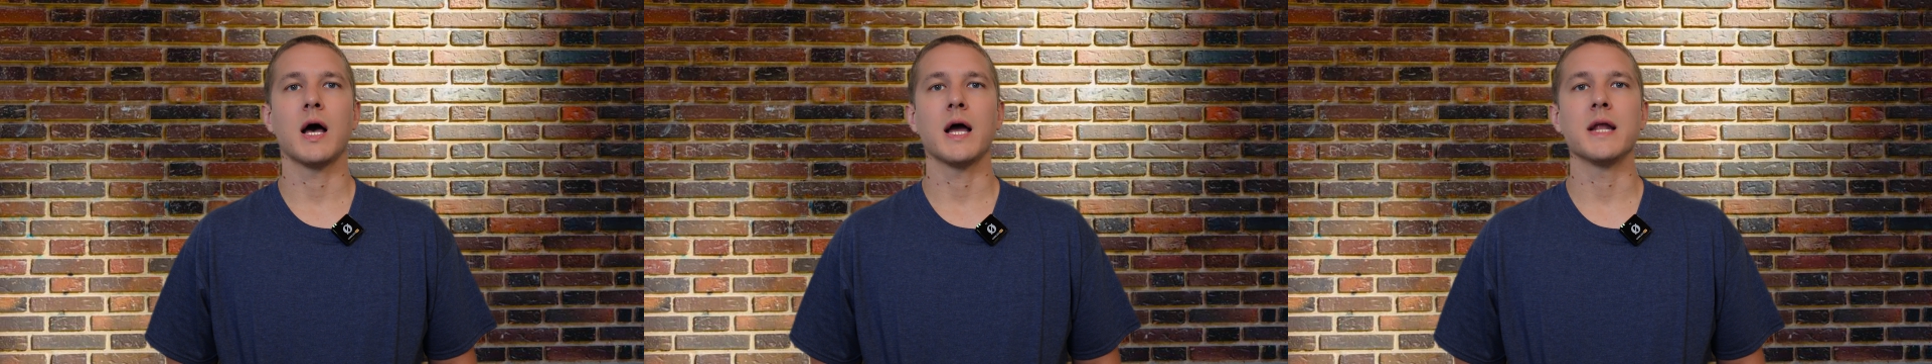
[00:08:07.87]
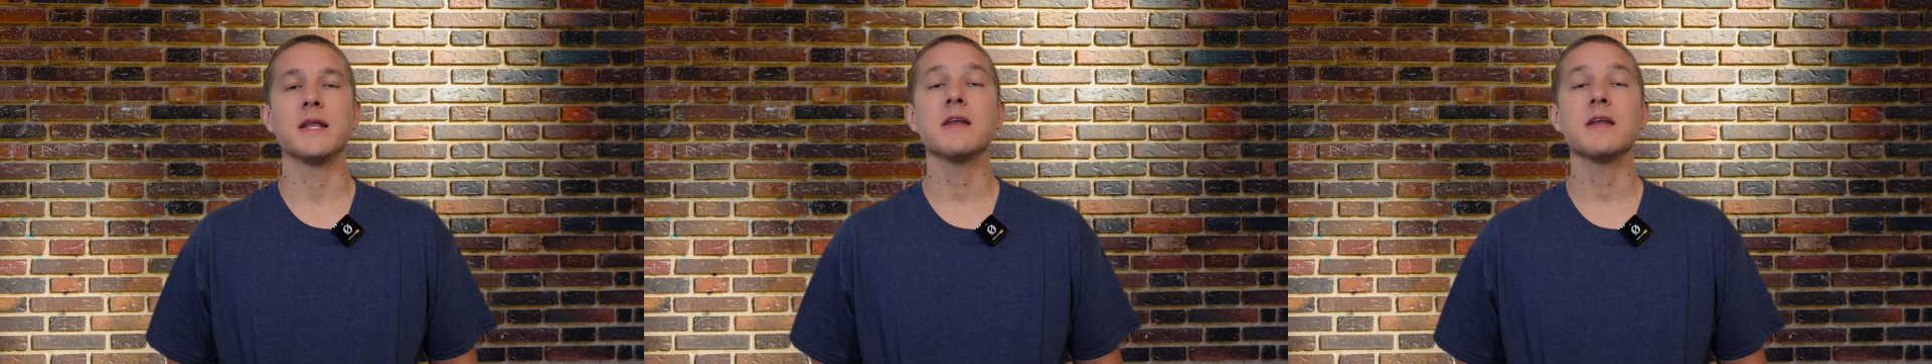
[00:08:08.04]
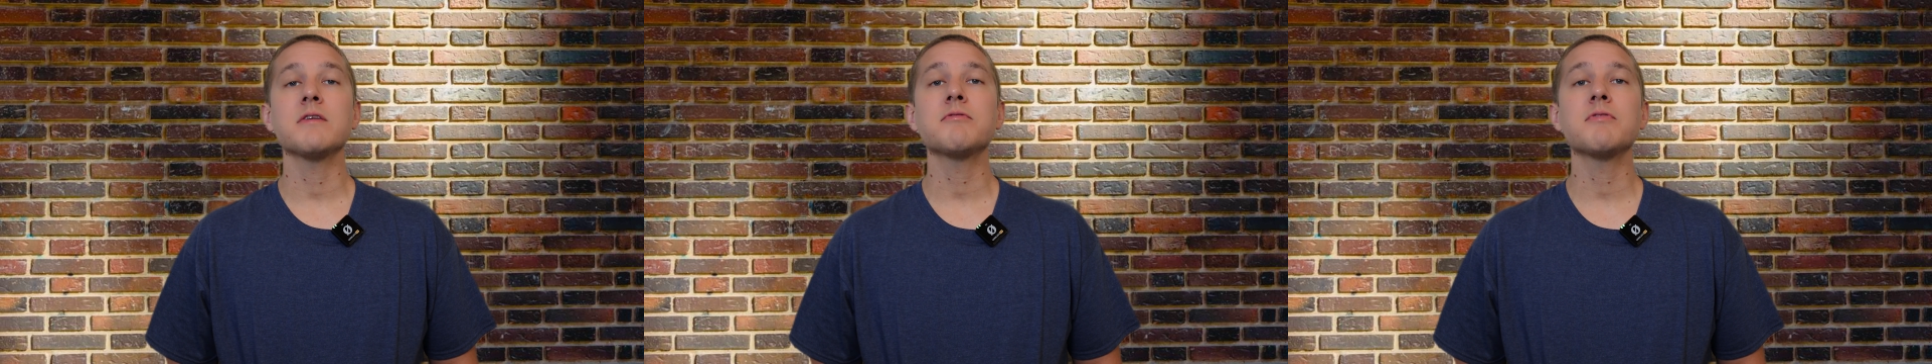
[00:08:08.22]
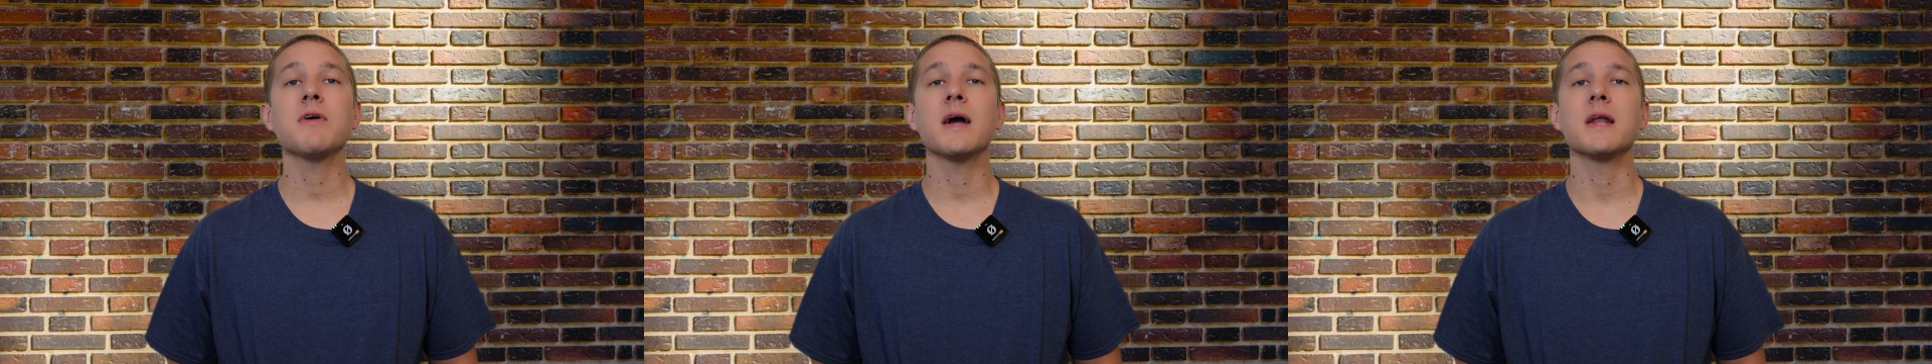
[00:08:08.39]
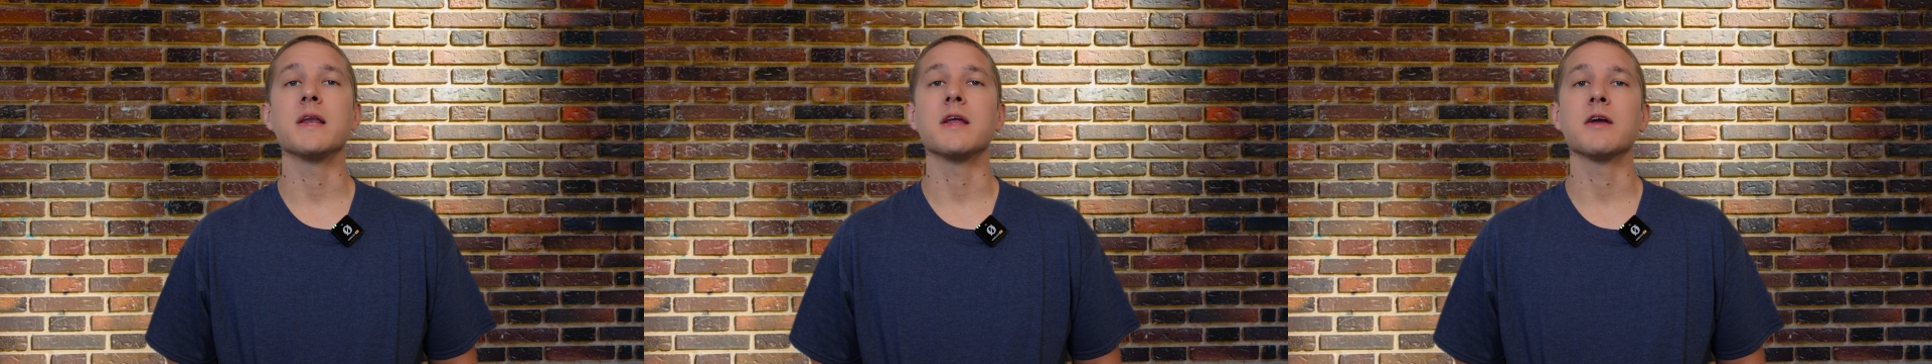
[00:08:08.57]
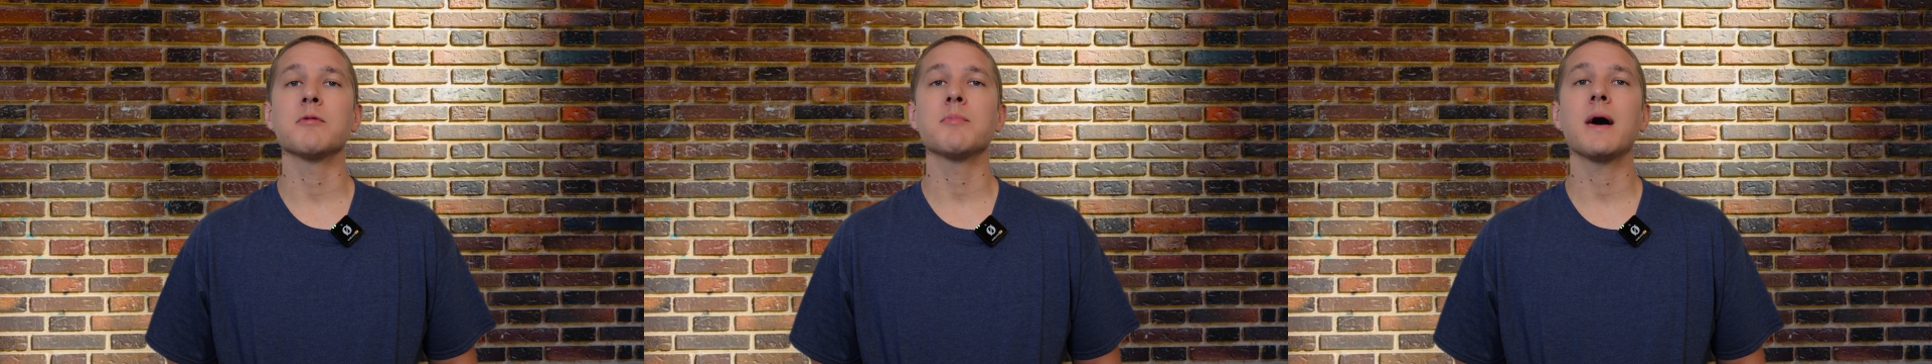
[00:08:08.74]
Identify
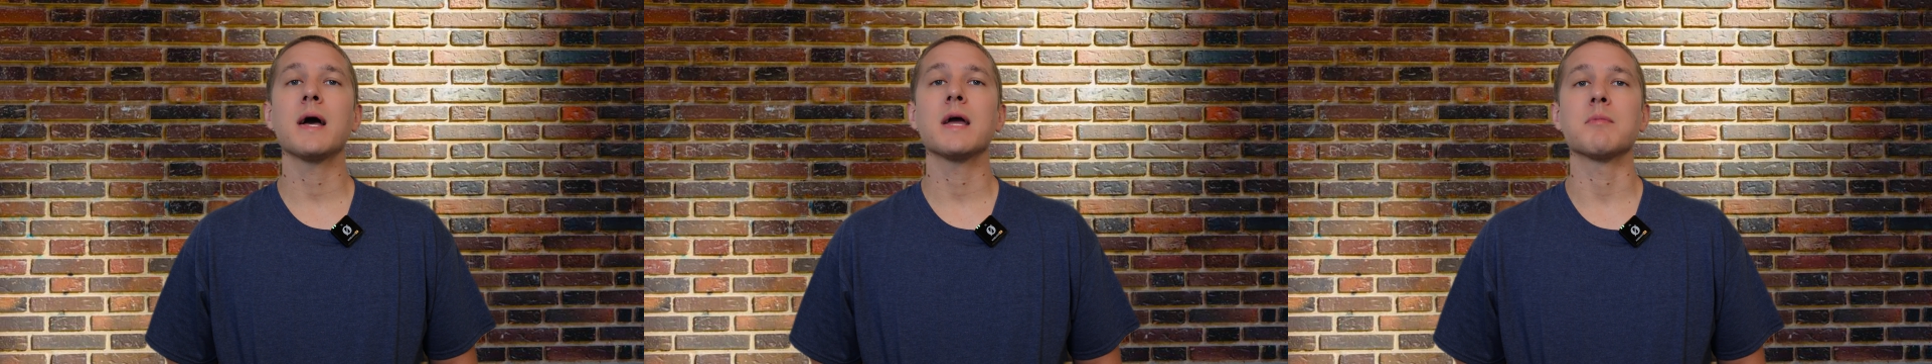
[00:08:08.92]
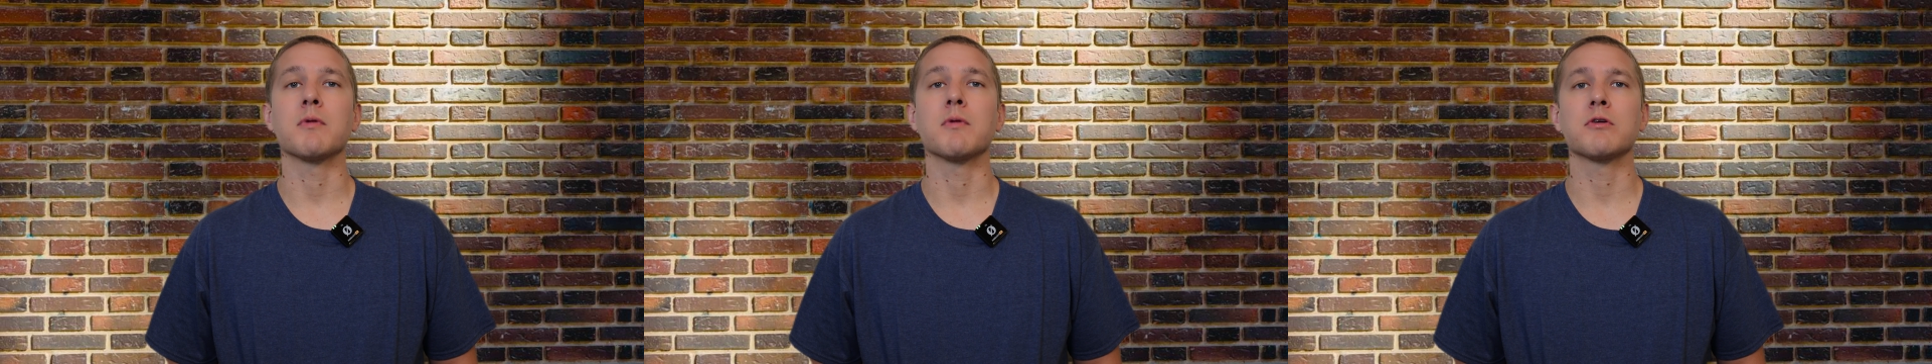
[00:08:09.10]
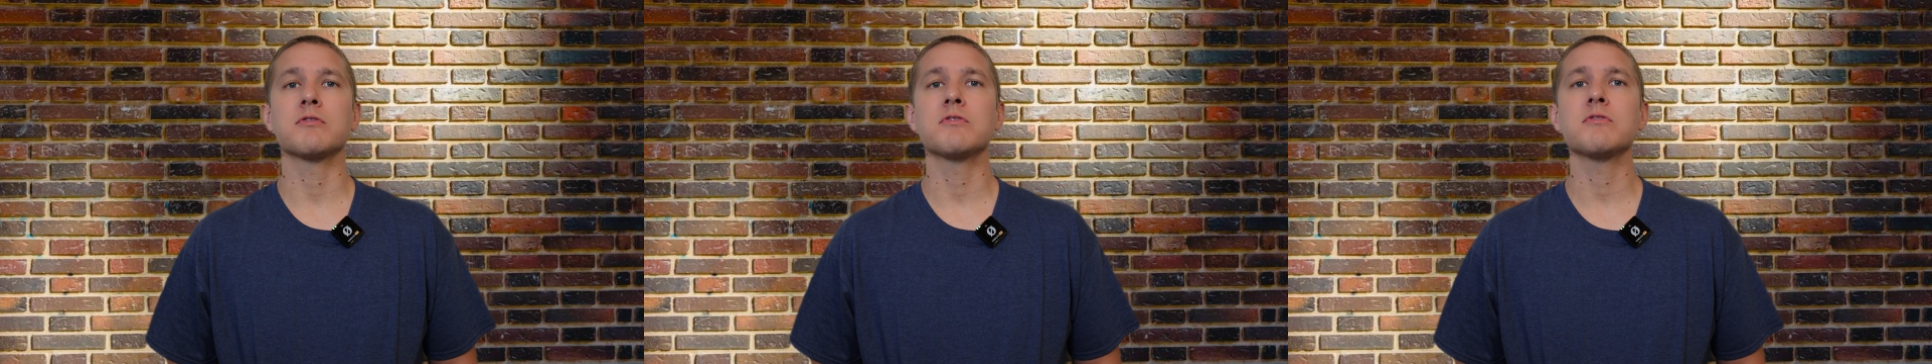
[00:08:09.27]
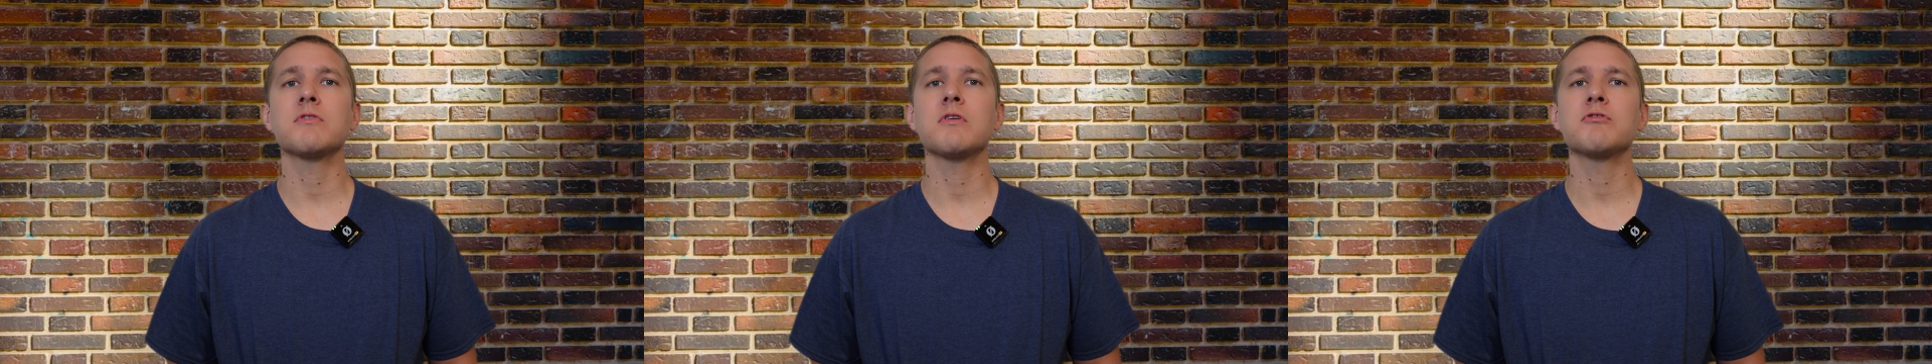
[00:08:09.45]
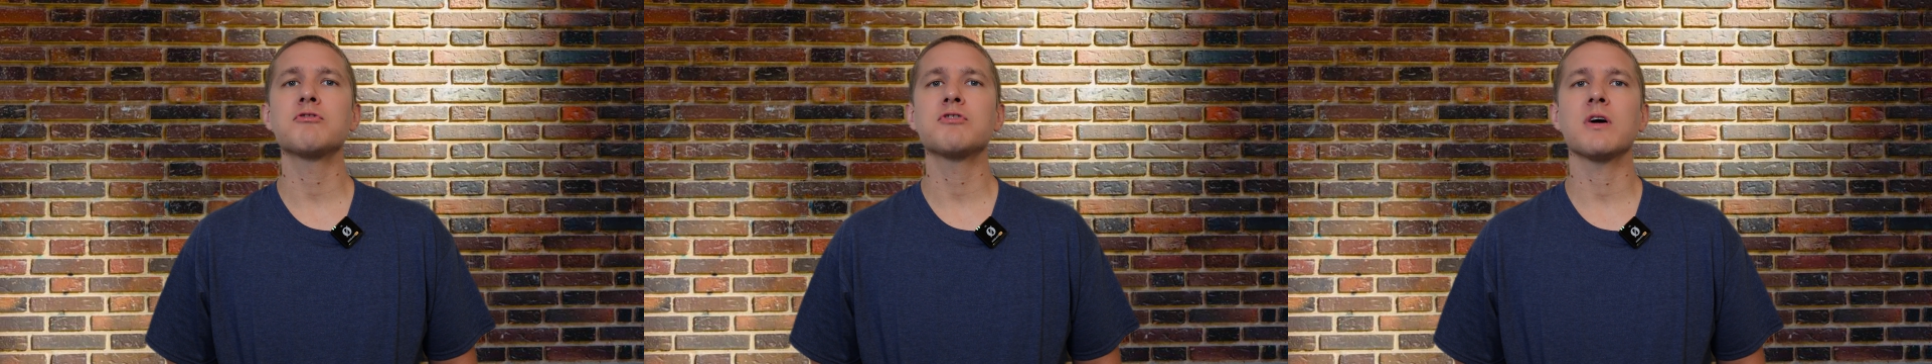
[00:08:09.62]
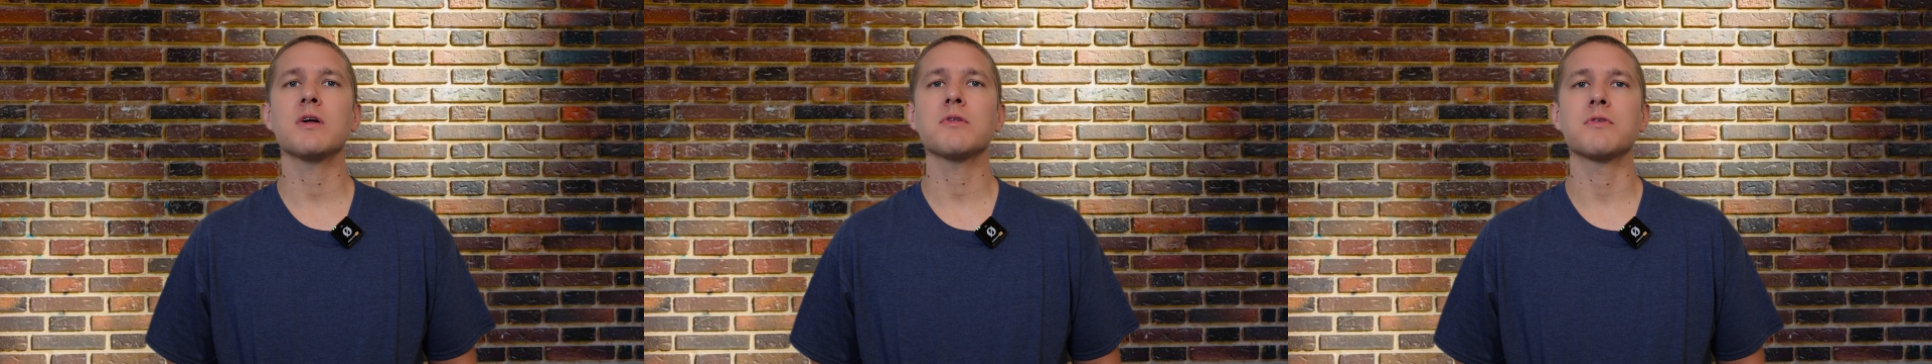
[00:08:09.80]
nearby emergency
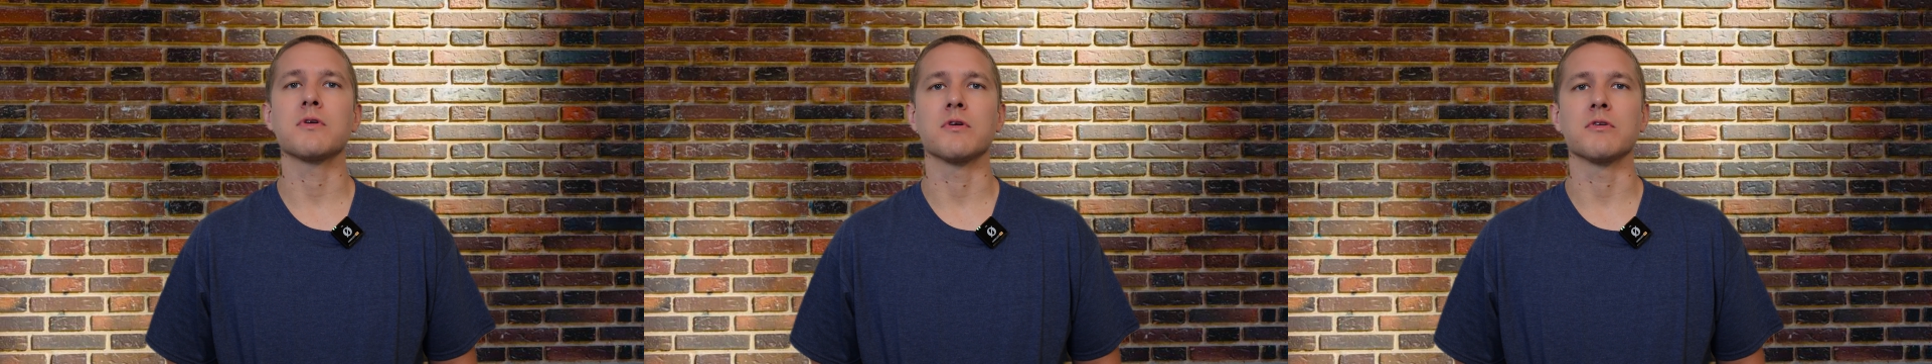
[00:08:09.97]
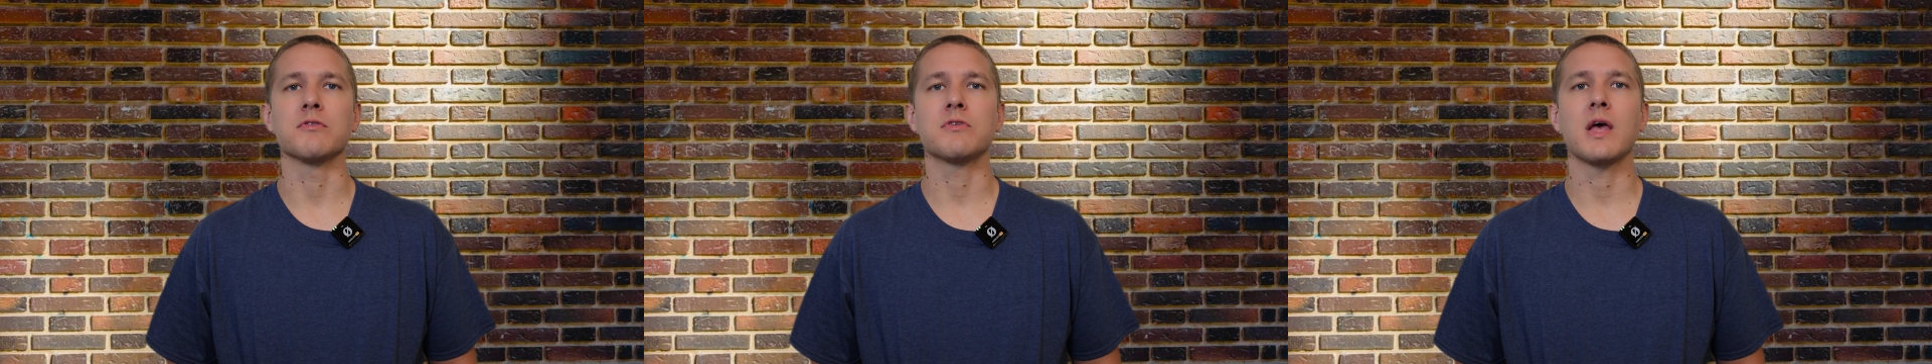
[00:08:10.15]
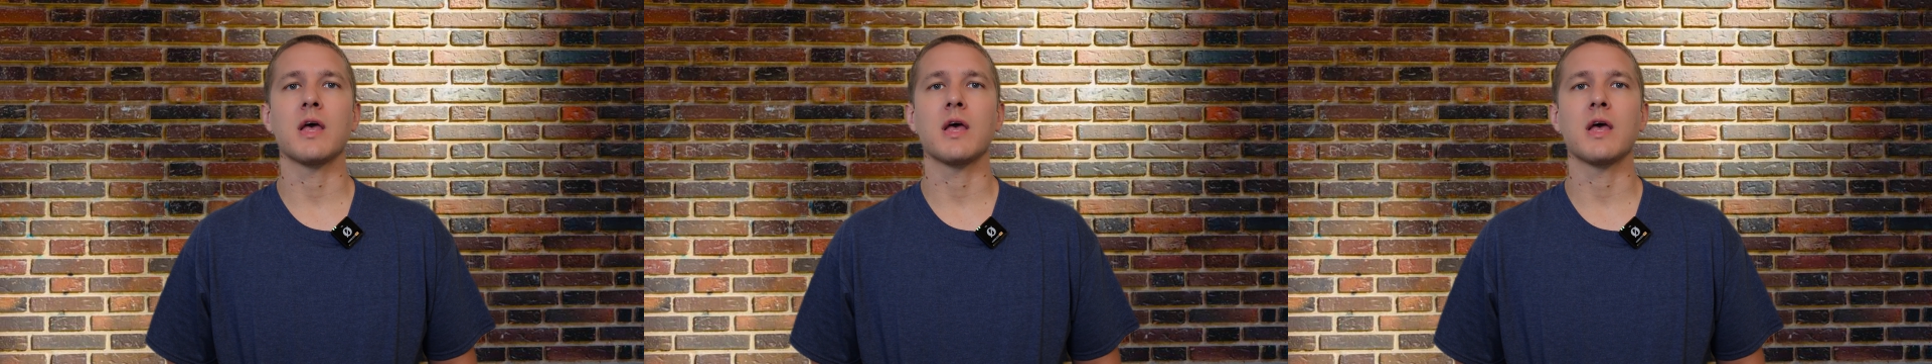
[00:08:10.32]
shelters